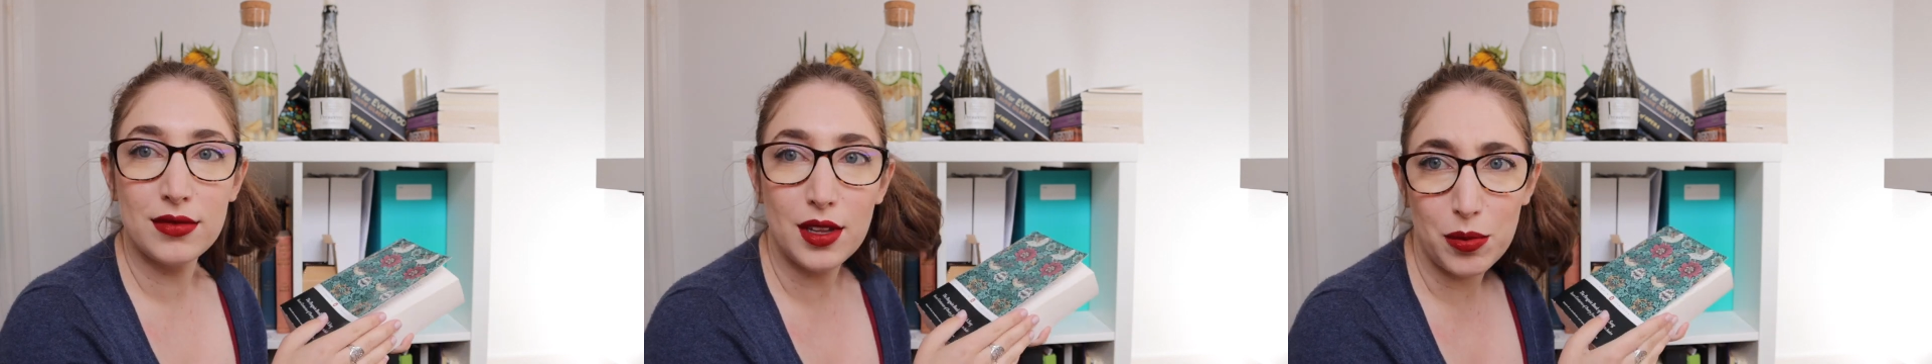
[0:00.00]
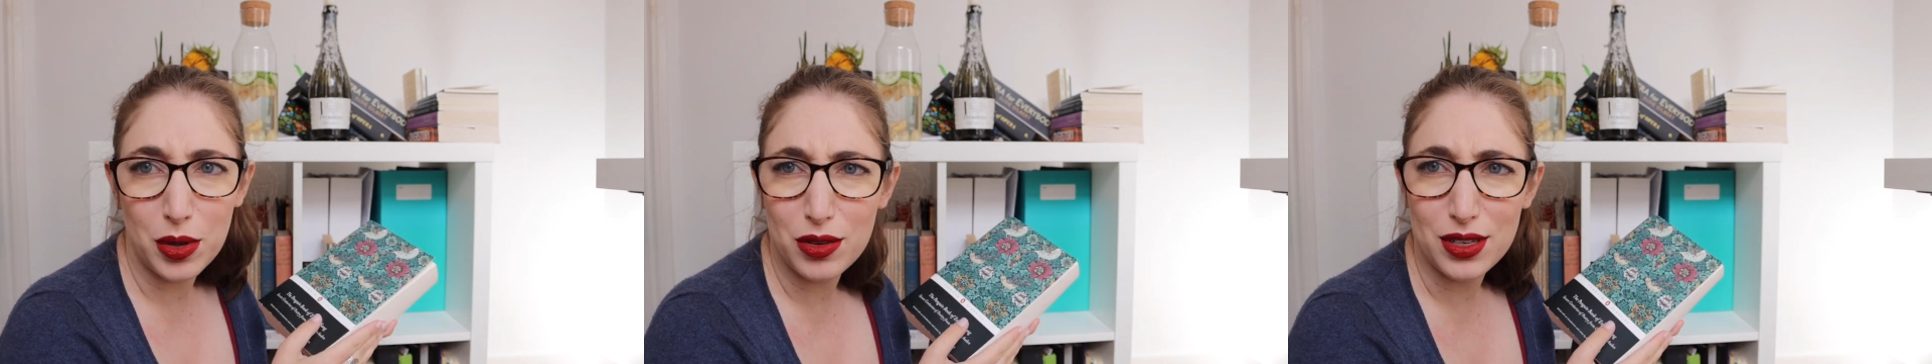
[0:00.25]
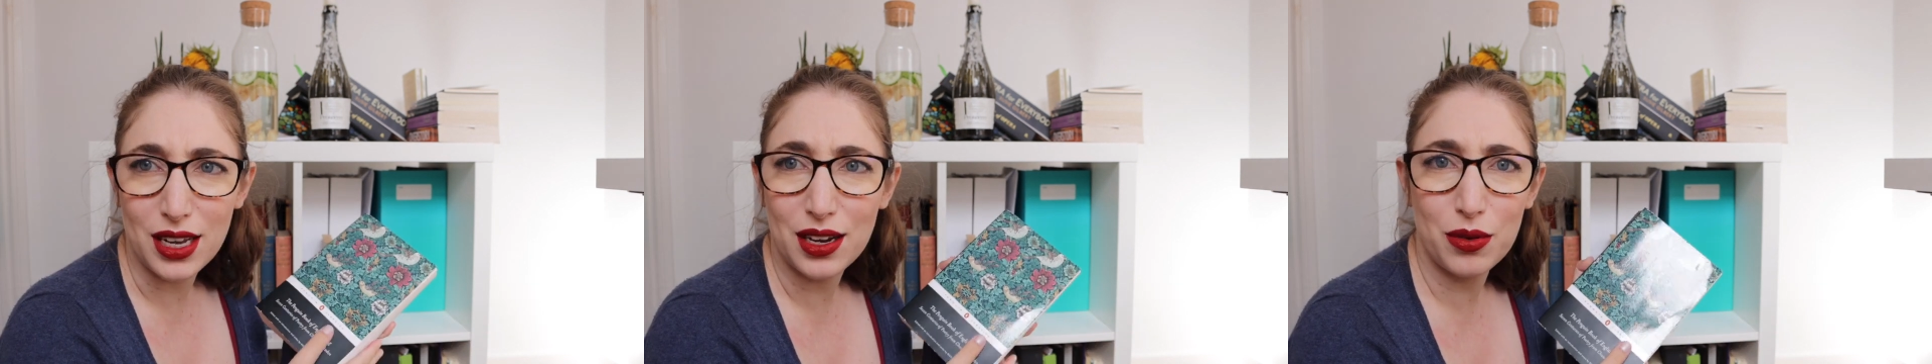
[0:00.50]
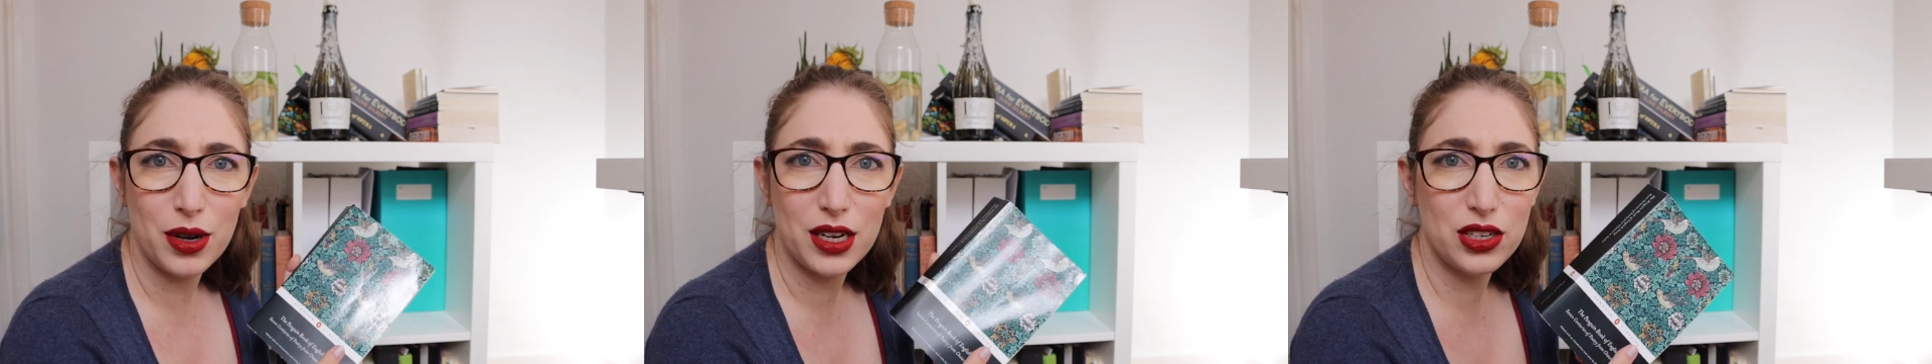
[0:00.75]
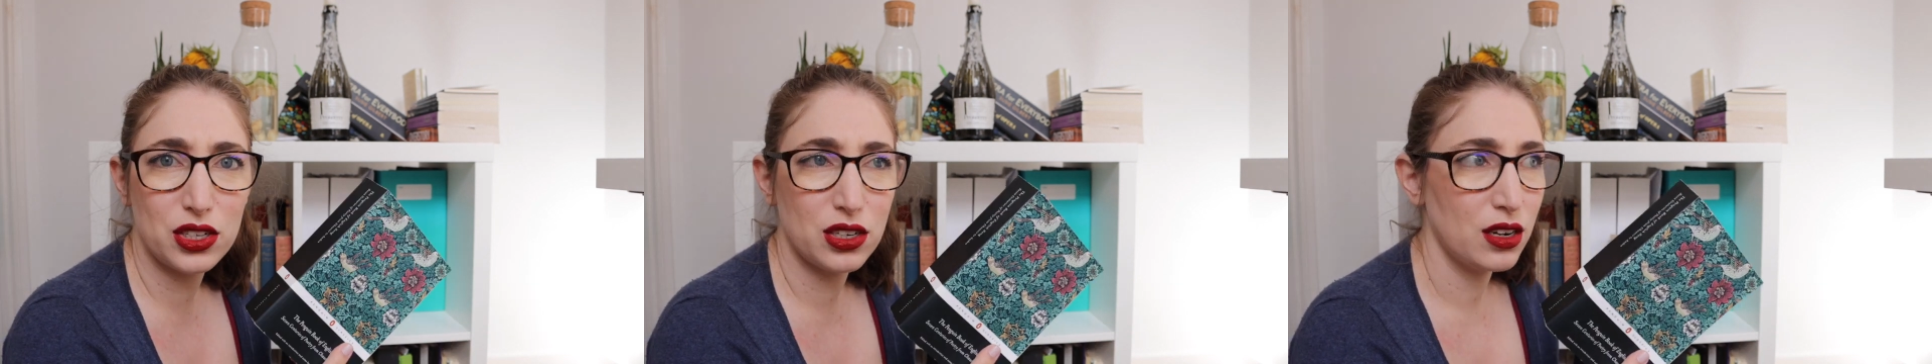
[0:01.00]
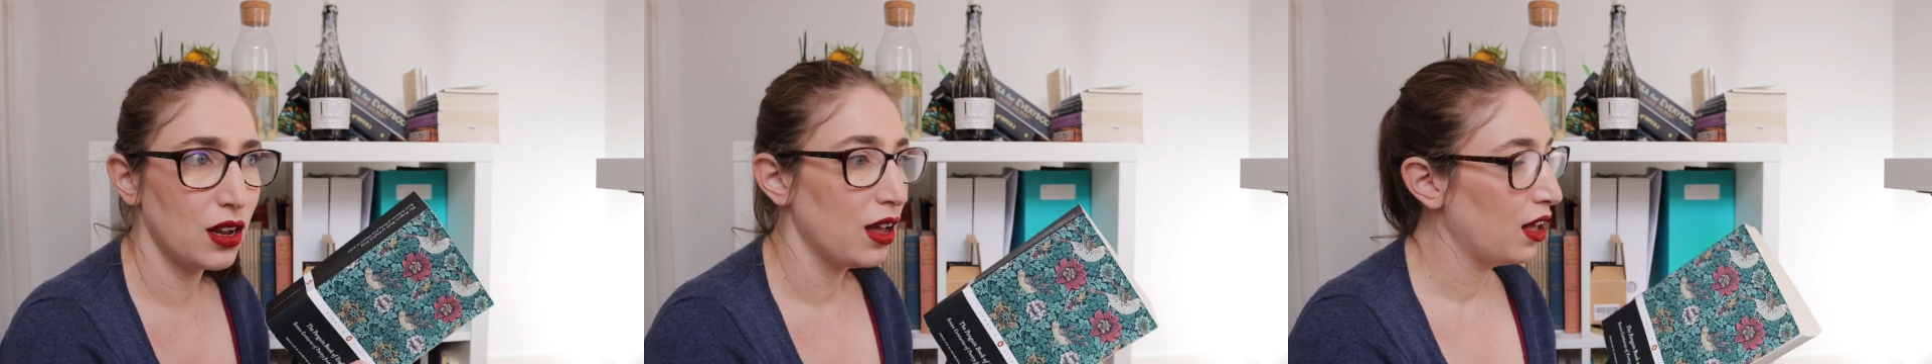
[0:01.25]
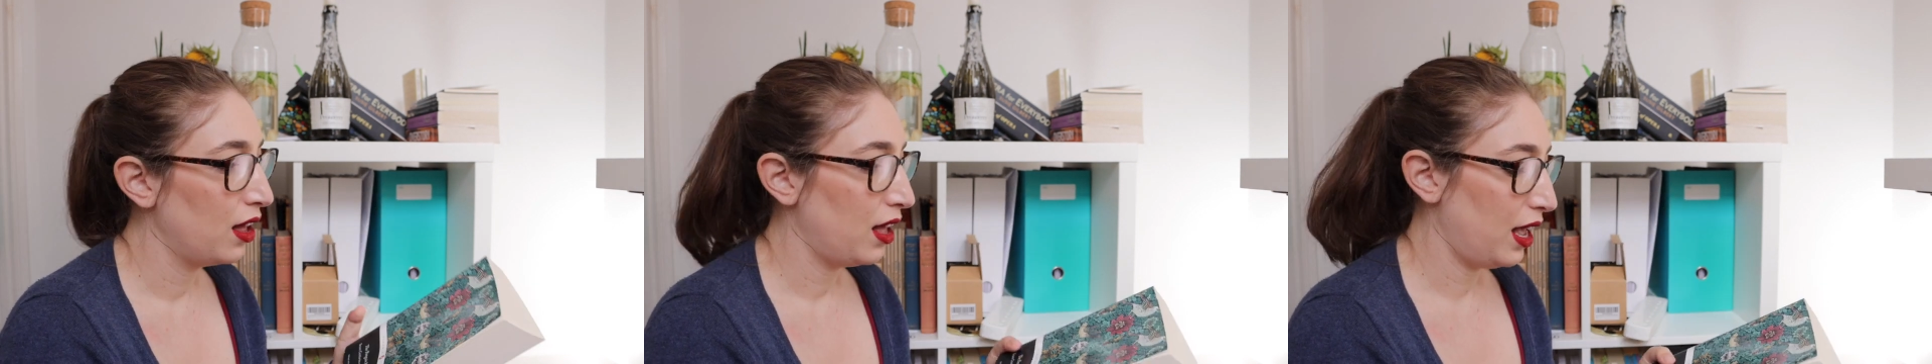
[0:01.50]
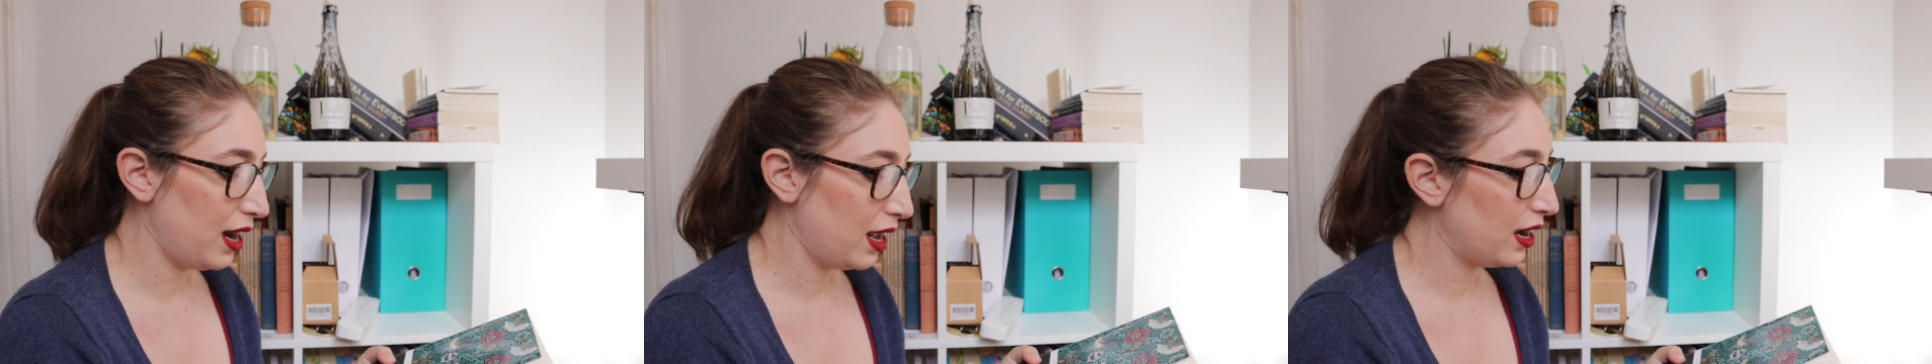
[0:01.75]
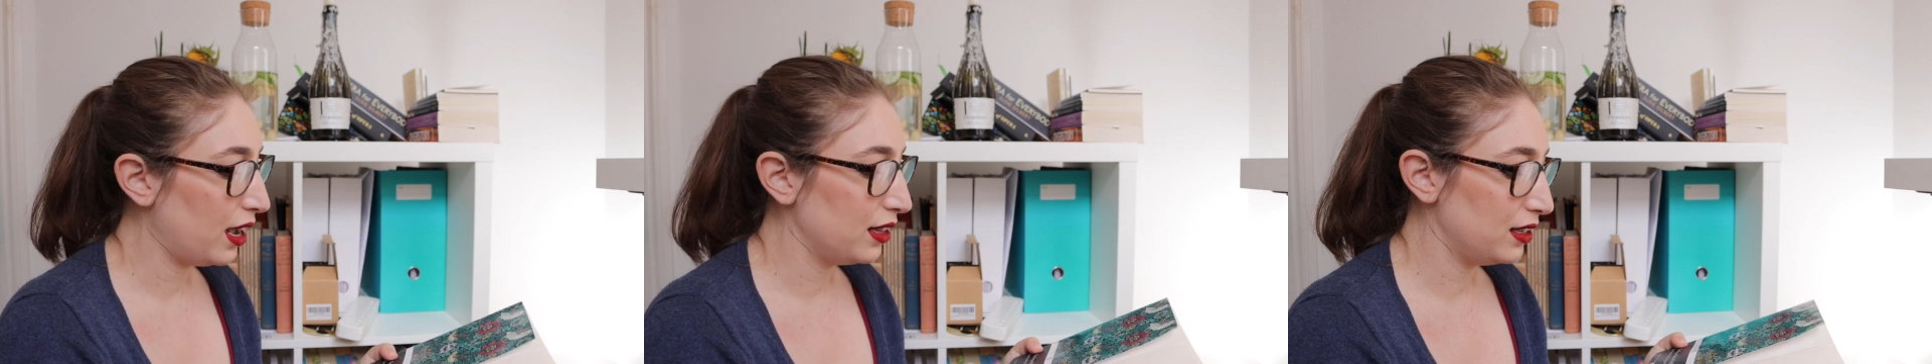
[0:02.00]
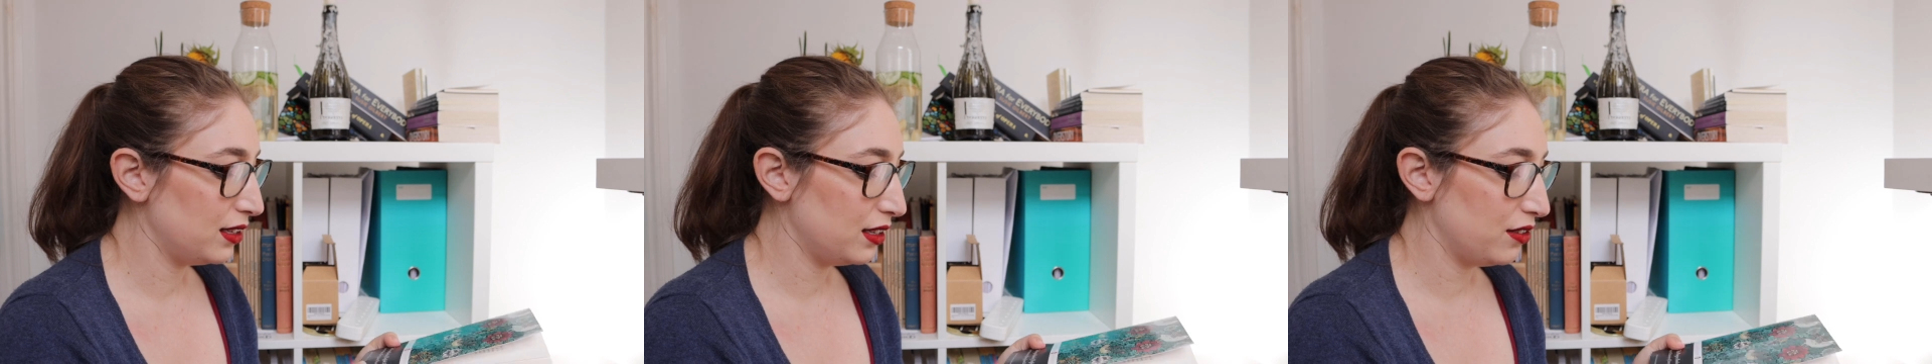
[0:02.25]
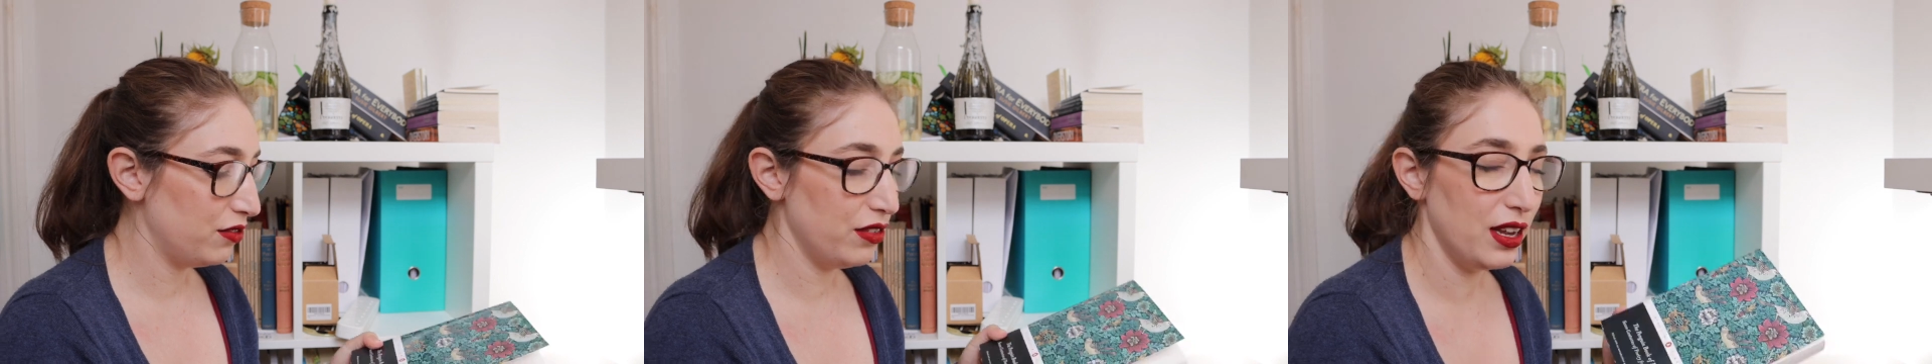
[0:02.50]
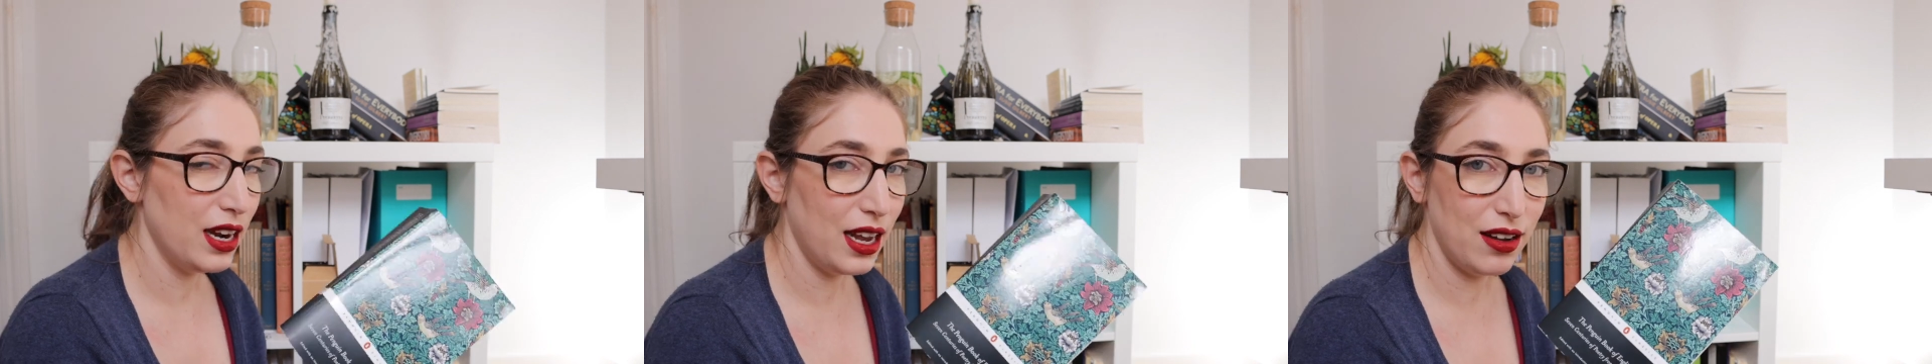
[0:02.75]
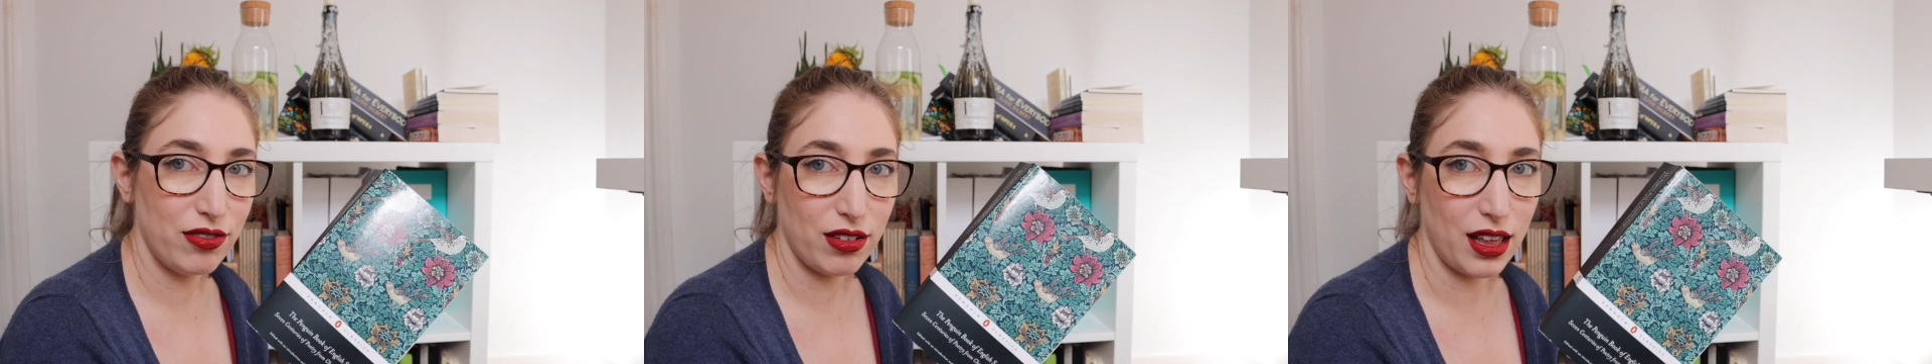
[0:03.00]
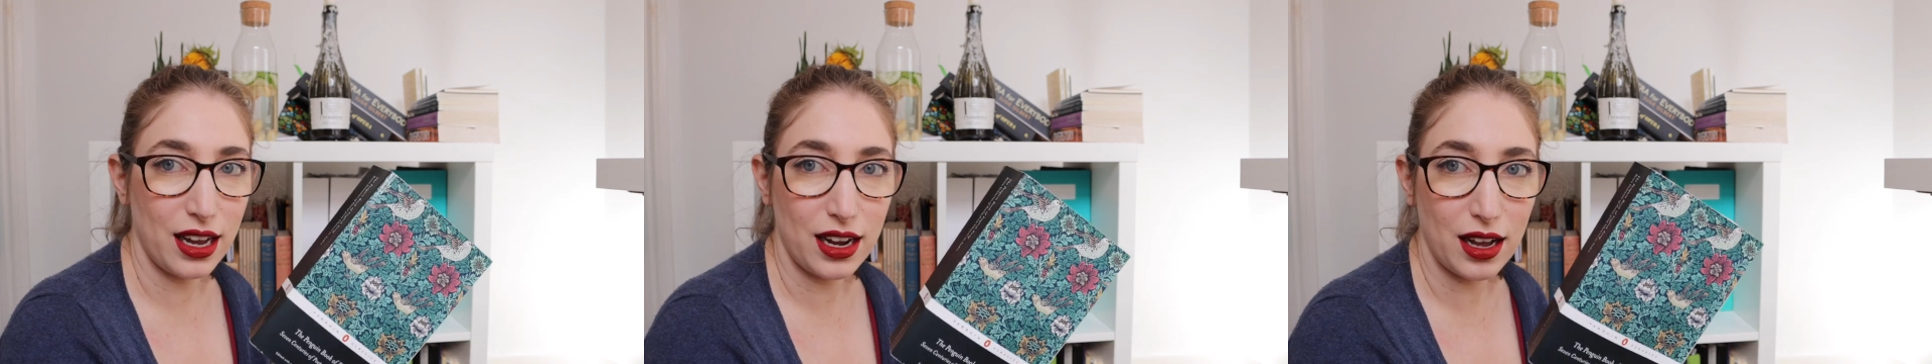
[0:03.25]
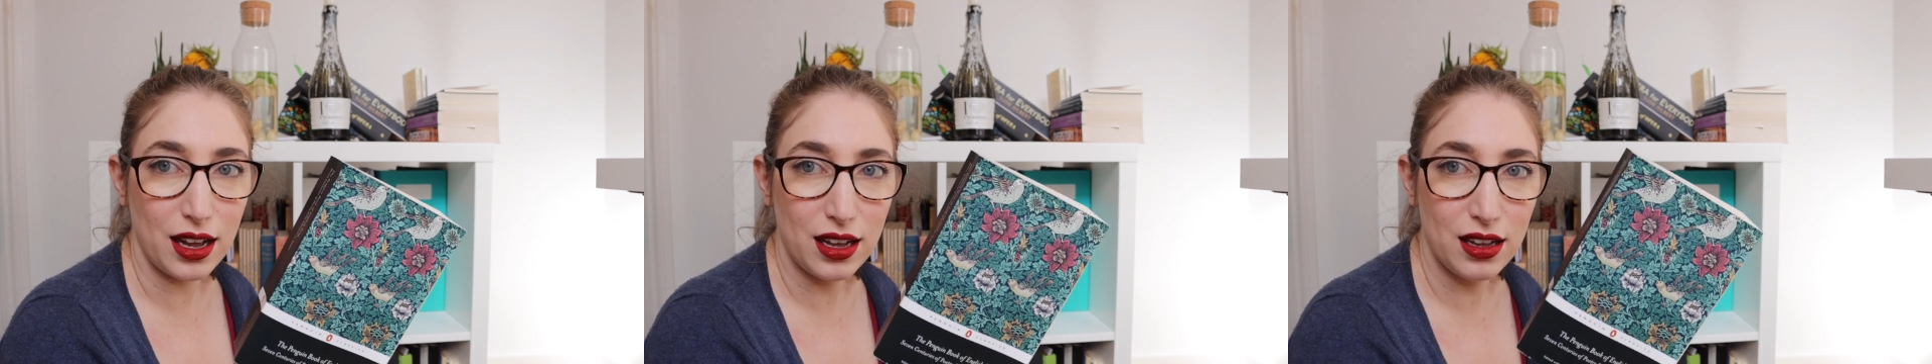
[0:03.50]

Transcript: music, and I got this at the V&A for like